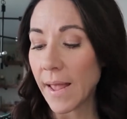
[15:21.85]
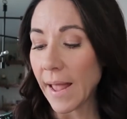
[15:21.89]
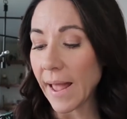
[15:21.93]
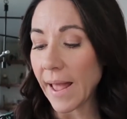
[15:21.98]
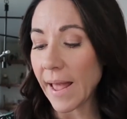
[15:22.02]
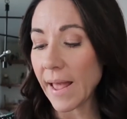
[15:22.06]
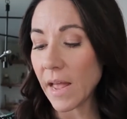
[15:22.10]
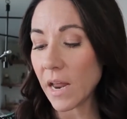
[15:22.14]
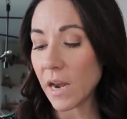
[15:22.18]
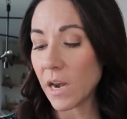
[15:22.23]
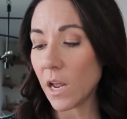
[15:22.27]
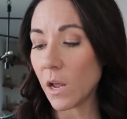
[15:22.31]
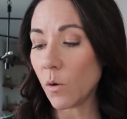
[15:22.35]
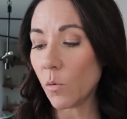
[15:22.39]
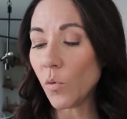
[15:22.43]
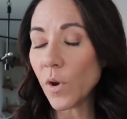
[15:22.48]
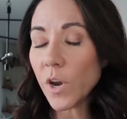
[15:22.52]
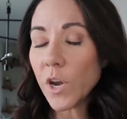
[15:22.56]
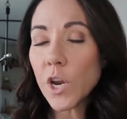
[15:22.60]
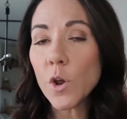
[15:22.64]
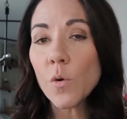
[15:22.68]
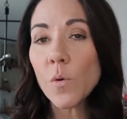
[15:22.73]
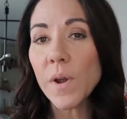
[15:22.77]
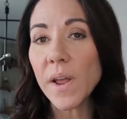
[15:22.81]
And
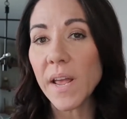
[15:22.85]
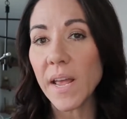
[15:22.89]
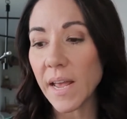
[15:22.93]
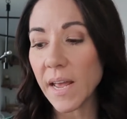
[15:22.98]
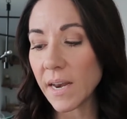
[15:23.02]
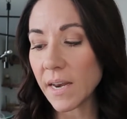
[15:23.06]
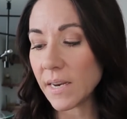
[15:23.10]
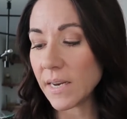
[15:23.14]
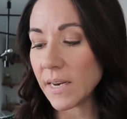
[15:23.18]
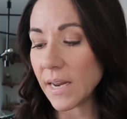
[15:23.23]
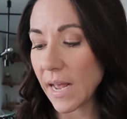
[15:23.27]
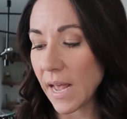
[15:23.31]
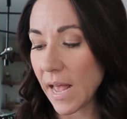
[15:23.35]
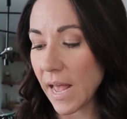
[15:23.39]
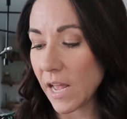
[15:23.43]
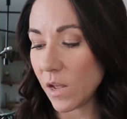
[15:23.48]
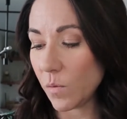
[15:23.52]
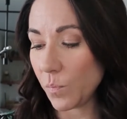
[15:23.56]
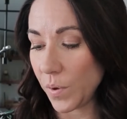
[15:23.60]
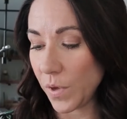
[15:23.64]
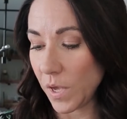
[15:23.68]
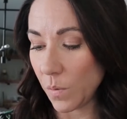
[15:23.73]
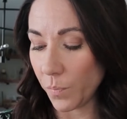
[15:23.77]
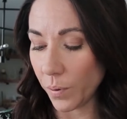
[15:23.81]
when you hit
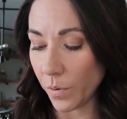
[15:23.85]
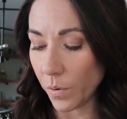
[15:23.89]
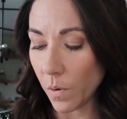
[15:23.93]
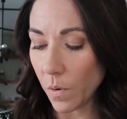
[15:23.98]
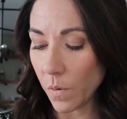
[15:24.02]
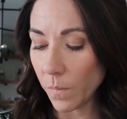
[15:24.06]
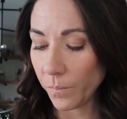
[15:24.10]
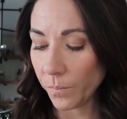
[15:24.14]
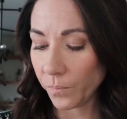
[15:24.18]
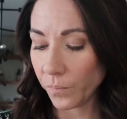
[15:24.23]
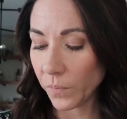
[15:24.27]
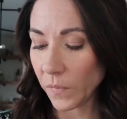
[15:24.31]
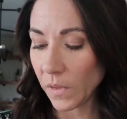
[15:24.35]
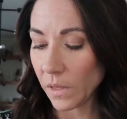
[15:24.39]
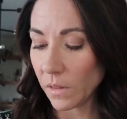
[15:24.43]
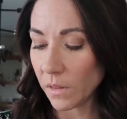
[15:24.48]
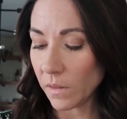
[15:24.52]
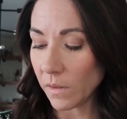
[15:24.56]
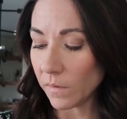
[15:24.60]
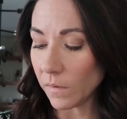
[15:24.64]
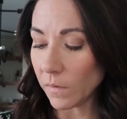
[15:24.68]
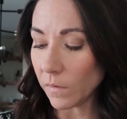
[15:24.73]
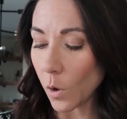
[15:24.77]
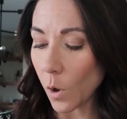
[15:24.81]
tag people,
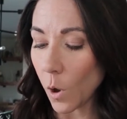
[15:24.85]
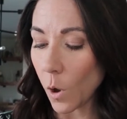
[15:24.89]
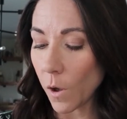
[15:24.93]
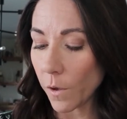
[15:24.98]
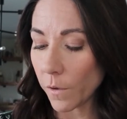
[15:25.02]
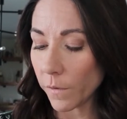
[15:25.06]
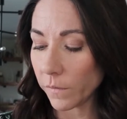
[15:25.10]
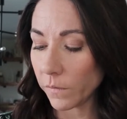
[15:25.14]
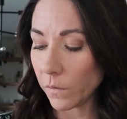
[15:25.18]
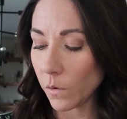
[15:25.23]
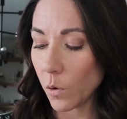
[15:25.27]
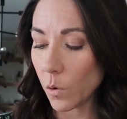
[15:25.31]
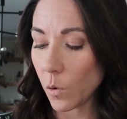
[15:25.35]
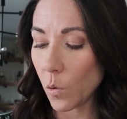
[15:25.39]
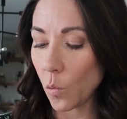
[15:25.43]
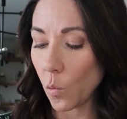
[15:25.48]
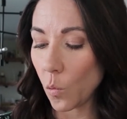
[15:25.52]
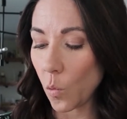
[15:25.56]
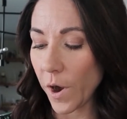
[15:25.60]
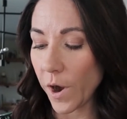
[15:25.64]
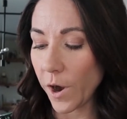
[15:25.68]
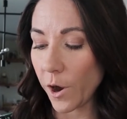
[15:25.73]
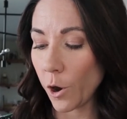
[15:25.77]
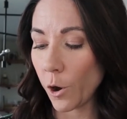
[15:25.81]
this is also
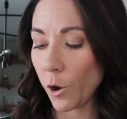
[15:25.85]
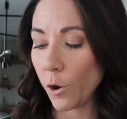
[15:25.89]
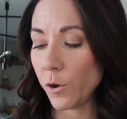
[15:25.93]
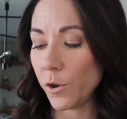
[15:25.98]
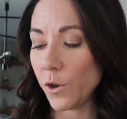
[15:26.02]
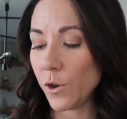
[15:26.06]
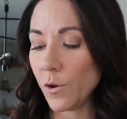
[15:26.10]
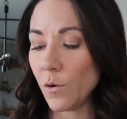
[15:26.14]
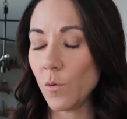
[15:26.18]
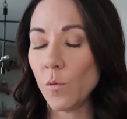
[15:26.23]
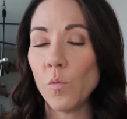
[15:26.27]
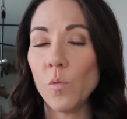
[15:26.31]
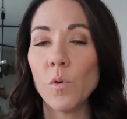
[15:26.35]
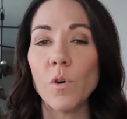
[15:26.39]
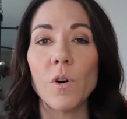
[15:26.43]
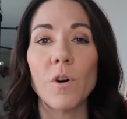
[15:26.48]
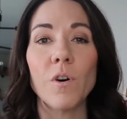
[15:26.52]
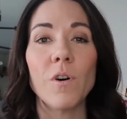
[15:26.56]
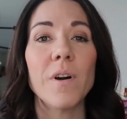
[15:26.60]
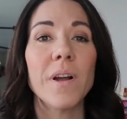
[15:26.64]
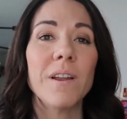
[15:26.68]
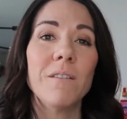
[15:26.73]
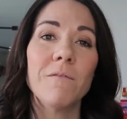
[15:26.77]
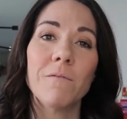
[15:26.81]
where you
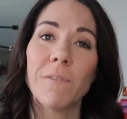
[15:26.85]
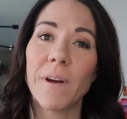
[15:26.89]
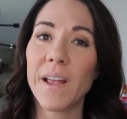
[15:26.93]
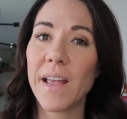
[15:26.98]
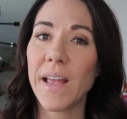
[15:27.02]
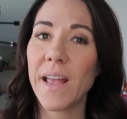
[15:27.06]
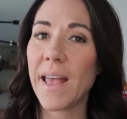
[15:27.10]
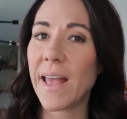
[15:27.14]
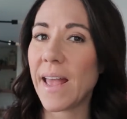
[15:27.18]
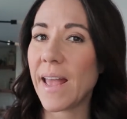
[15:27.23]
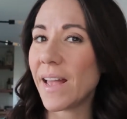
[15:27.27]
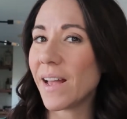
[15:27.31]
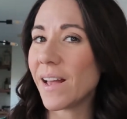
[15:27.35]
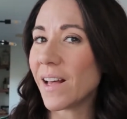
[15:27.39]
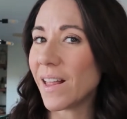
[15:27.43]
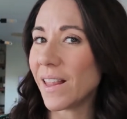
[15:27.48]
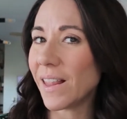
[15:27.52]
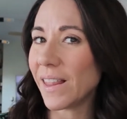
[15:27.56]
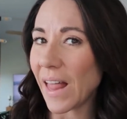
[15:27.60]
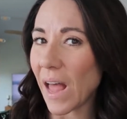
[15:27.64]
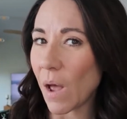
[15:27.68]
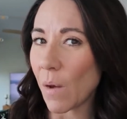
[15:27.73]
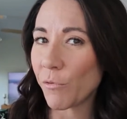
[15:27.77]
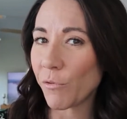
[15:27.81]
will invite a
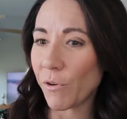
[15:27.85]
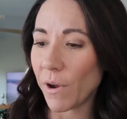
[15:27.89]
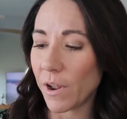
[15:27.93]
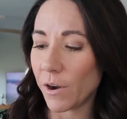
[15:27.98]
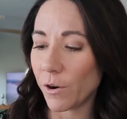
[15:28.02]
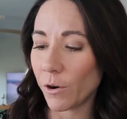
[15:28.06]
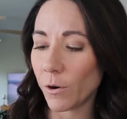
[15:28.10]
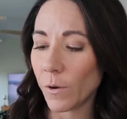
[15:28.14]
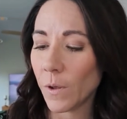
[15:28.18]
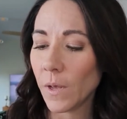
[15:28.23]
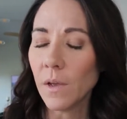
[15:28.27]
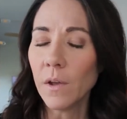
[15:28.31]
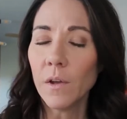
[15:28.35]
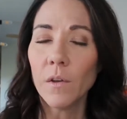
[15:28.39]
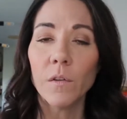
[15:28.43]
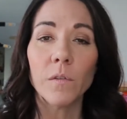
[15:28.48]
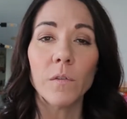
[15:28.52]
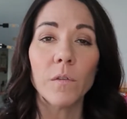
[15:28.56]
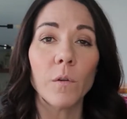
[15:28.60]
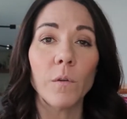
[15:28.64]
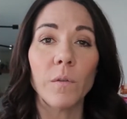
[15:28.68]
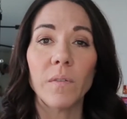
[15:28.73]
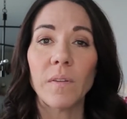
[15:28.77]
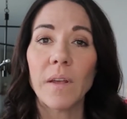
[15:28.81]
collaborator.
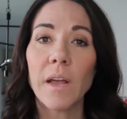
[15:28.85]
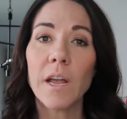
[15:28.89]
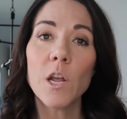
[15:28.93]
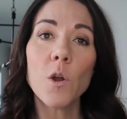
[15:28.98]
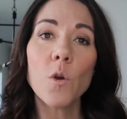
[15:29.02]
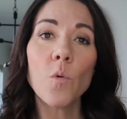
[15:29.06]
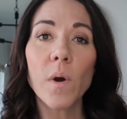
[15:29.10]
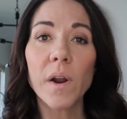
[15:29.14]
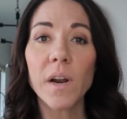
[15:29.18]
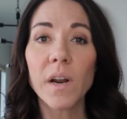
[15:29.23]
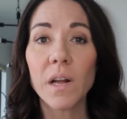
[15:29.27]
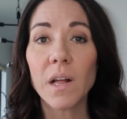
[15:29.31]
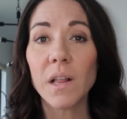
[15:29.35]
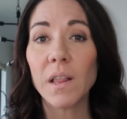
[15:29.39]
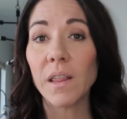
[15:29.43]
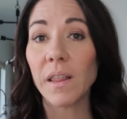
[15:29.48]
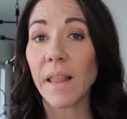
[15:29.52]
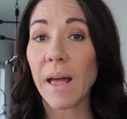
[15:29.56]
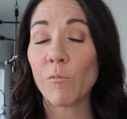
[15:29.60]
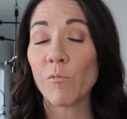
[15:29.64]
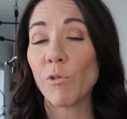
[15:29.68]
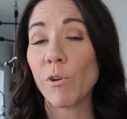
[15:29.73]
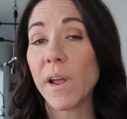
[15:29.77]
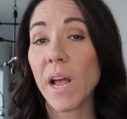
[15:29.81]
So say you want to
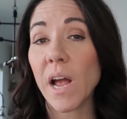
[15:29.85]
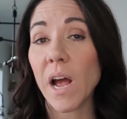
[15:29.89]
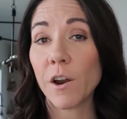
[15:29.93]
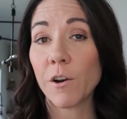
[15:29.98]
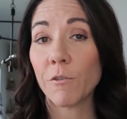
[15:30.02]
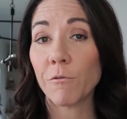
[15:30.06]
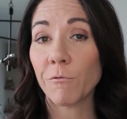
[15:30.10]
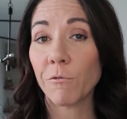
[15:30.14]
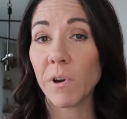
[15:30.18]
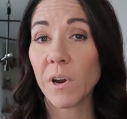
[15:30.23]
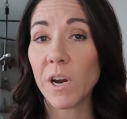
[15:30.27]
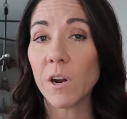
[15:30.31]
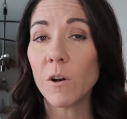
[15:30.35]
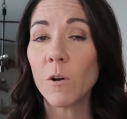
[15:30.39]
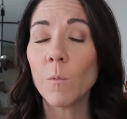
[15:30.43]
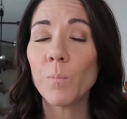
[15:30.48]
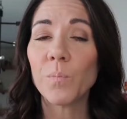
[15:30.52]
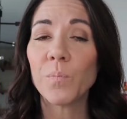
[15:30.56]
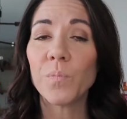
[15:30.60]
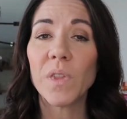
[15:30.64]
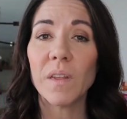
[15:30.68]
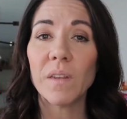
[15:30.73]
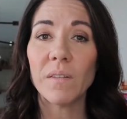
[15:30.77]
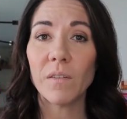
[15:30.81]
collaborate on a reel,
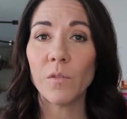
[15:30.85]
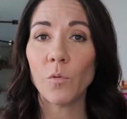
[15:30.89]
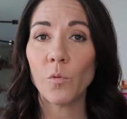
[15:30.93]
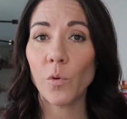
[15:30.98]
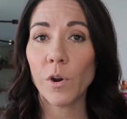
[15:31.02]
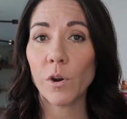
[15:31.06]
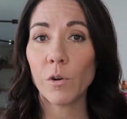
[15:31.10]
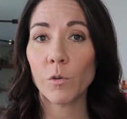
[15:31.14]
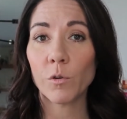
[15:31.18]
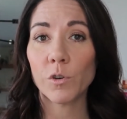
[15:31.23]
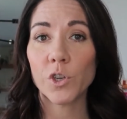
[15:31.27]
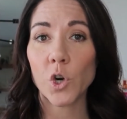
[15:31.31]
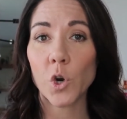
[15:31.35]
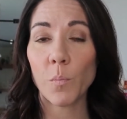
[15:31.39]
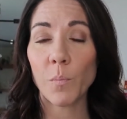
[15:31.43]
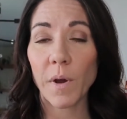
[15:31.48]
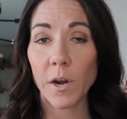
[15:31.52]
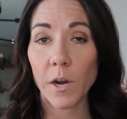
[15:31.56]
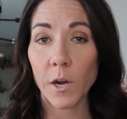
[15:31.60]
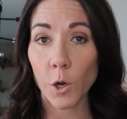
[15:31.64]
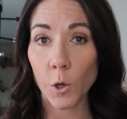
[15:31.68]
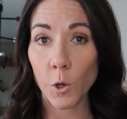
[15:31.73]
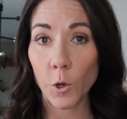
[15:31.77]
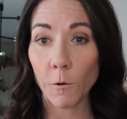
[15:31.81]
and this is where it'll show up
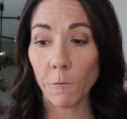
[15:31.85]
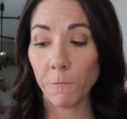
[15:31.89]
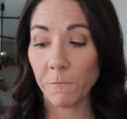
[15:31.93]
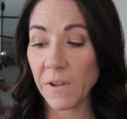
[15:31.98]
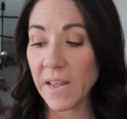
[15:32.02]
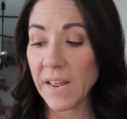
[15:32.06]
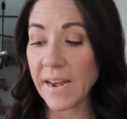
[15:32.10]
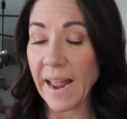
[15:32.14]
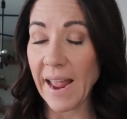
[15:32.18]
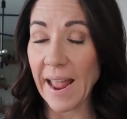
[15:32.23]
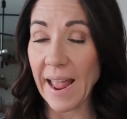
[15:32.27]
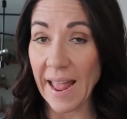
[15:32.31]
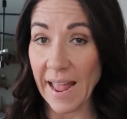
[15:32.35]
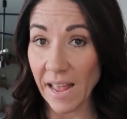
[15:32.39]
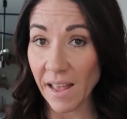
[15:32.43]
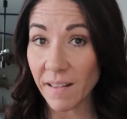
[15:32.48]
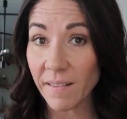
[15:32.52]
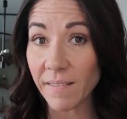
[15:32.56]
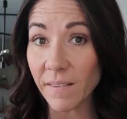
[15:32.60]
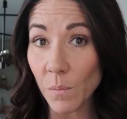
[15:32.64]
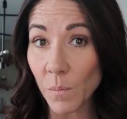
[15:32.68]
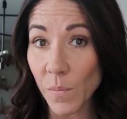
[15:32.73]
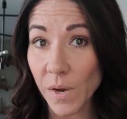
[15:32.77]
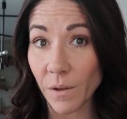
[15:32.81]
on your feed
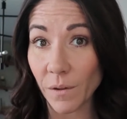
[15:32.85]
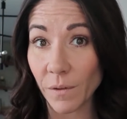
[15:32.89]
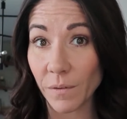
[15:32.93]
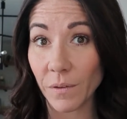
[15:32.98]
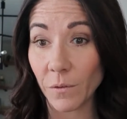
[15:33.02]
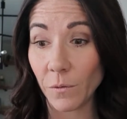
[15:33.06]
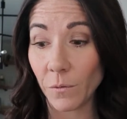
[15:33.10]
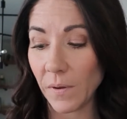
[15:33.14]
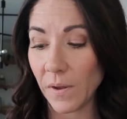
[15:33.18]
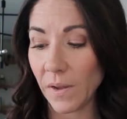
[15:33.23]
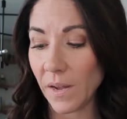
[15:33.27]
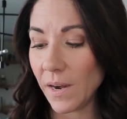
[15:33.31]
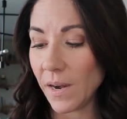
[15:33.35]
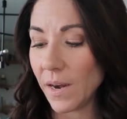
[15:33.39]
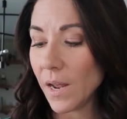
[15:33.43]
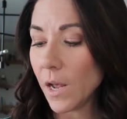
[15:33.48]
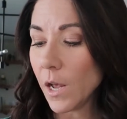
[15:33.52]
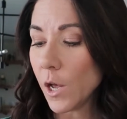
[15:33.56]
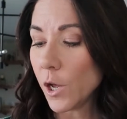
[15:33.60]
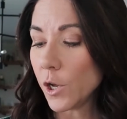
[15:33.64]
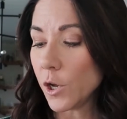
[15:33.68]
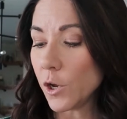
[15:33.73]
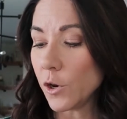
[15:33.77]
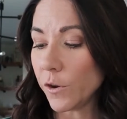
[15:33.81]
and somebody else's feed.
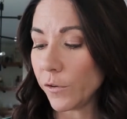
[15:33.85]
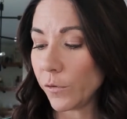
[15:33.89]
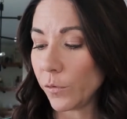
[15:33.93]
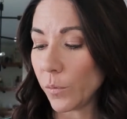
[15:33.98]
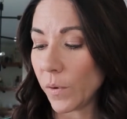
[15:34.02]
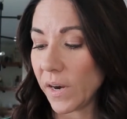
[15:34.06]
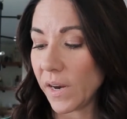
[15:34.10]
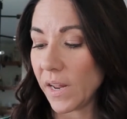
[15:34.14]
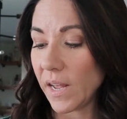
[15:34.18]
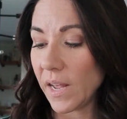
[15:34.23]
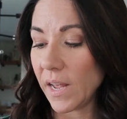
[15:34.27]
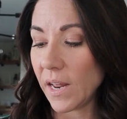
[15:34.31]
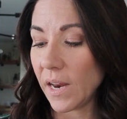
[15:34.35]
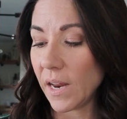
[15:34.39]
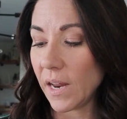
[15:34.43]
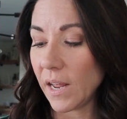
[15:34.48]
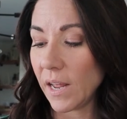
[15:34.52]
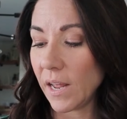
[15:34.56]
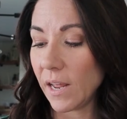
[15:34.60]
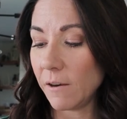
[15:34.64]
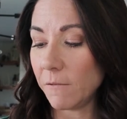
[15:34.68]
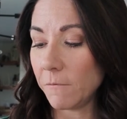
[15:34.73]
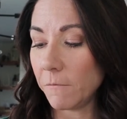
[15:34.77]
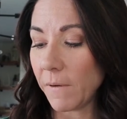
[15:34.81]
You just want to hit
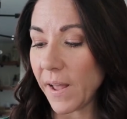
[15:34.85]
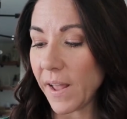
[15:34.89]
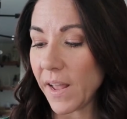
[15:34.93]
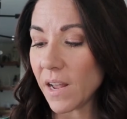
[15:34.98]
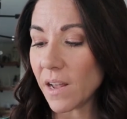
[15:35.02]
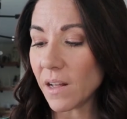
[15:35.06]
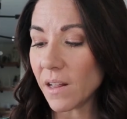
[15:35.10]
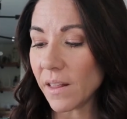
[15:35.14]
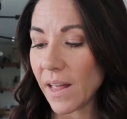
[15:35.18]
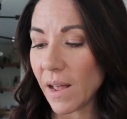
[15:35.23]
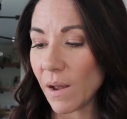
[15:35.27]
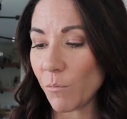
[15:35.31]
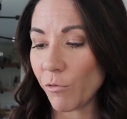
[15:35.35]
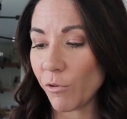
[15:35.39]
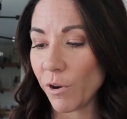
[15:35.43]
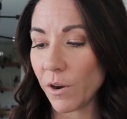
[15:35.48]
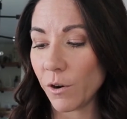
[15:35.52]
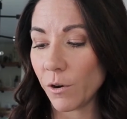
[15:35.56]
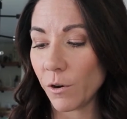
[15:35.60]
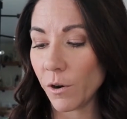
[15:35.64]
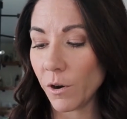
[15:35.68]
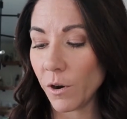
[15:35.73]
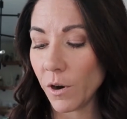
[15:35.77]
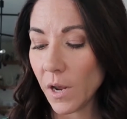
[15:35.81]
invite
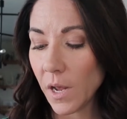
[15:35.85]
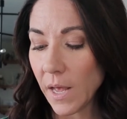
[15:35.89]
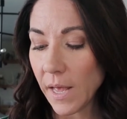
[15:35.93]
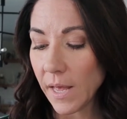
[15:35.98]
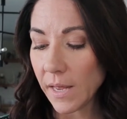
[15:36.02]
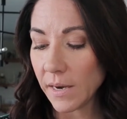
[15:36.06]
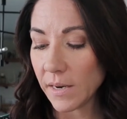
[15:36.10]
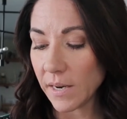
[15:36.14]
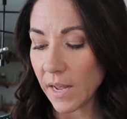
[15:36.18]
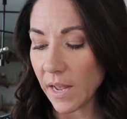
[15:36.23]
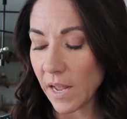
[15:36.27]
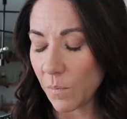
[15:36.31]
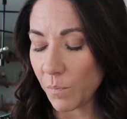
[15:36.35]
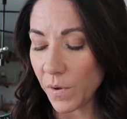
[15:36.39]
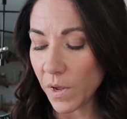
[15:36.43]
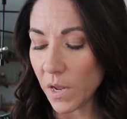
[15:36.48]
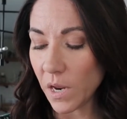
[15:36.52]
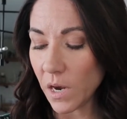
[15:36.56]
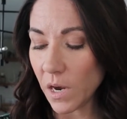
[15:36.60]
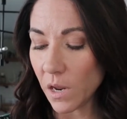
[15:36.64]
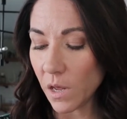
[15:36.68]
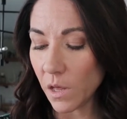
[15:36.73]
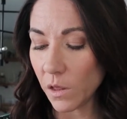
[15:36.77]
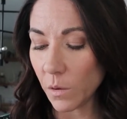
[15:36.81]
collaborator, type
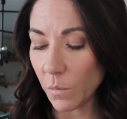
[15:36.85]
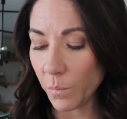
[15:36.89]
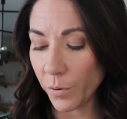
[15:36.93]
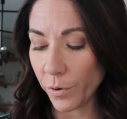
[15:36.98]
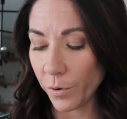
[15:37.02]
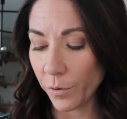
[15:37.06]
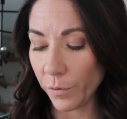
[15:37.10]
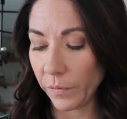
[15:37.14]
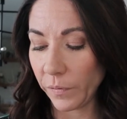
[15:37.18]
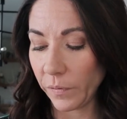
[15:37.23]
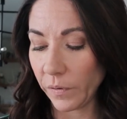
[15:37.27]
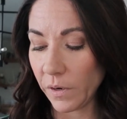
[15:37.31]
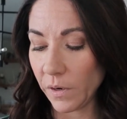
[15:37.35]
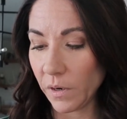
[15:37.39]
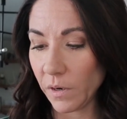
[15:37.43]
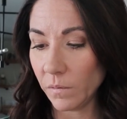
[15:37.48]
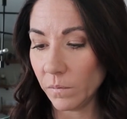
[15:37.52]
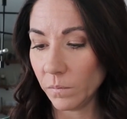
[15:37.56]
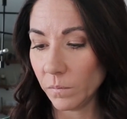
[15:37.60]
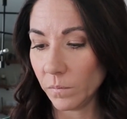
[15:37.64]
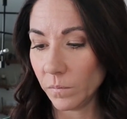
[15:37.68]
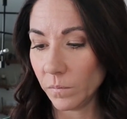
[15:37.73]
in the person